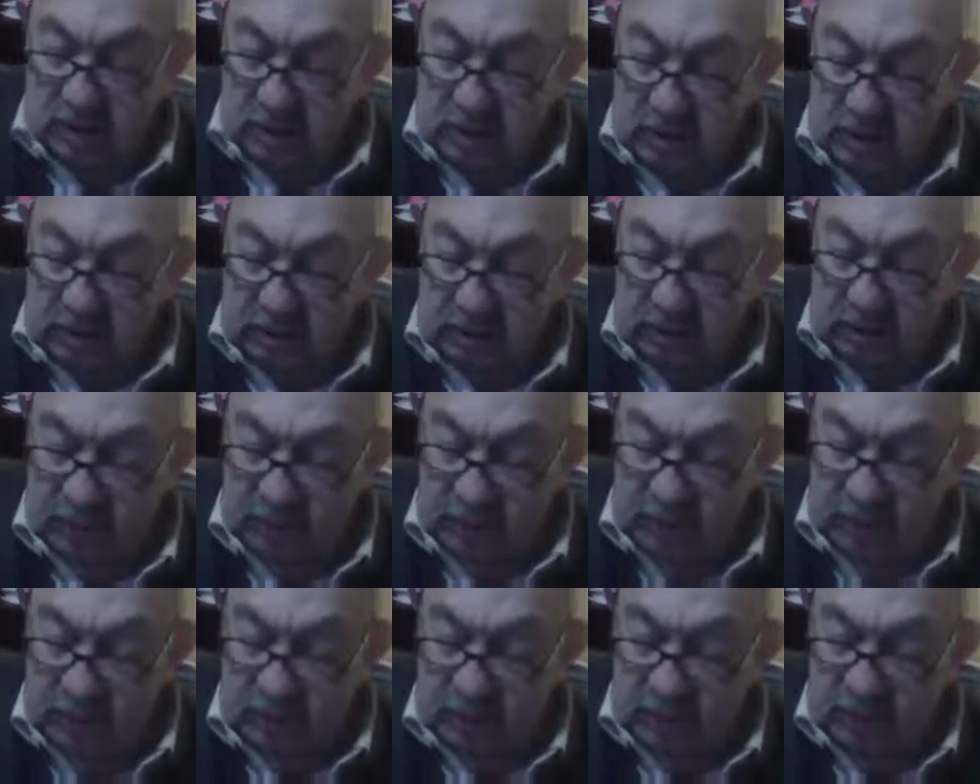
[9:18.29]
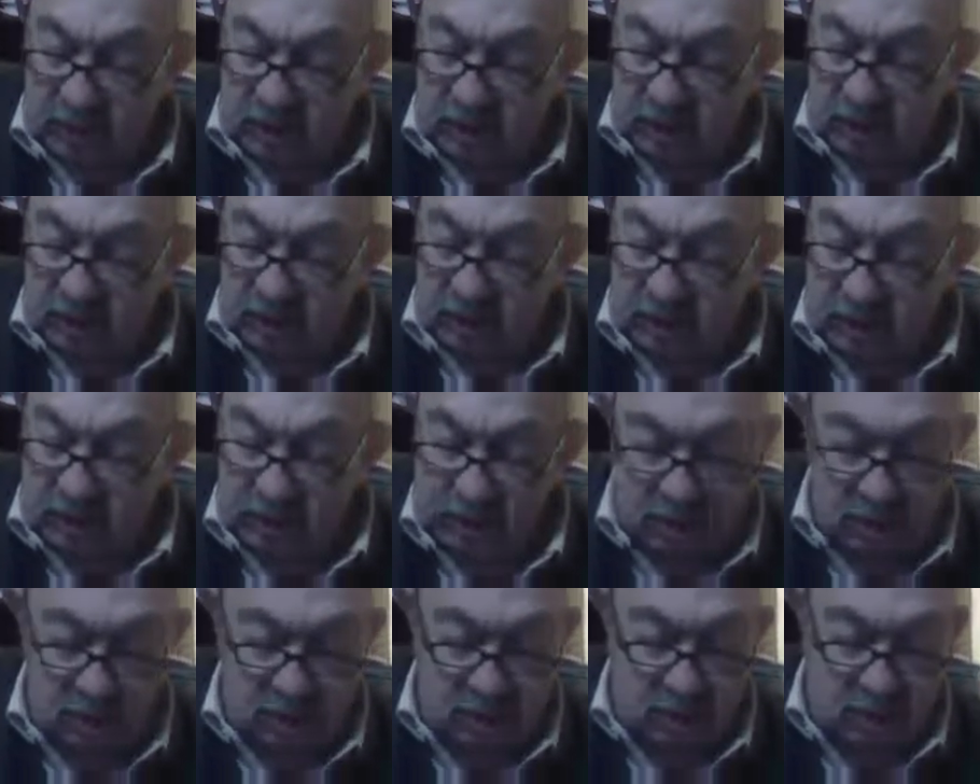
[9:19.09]
if he
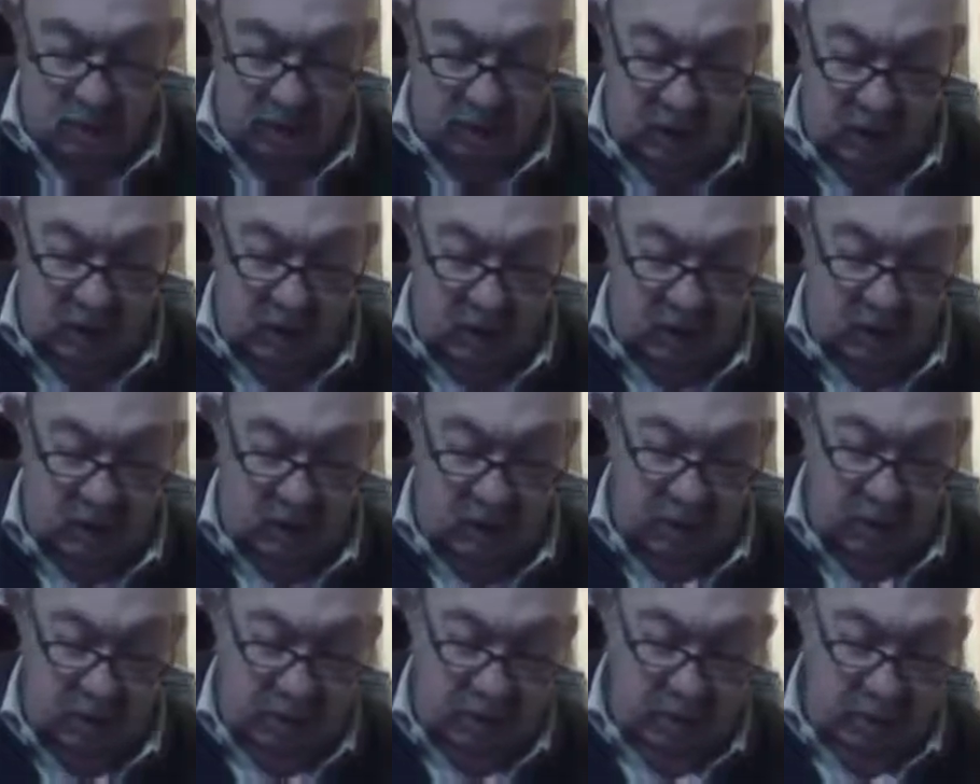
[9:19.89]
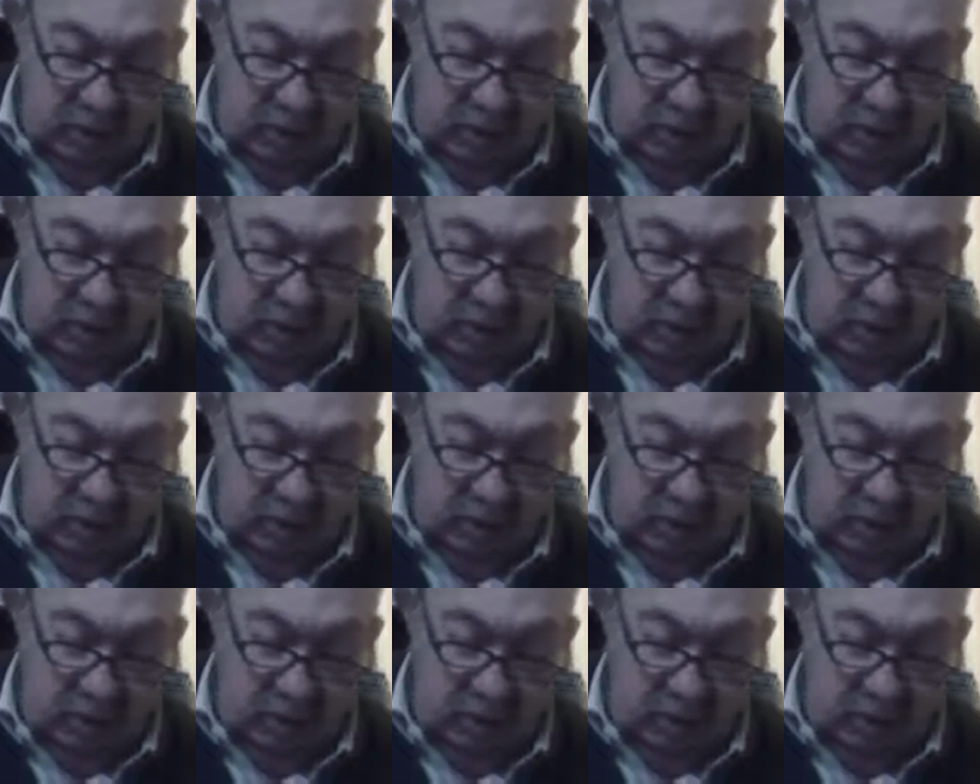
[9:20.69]
intends that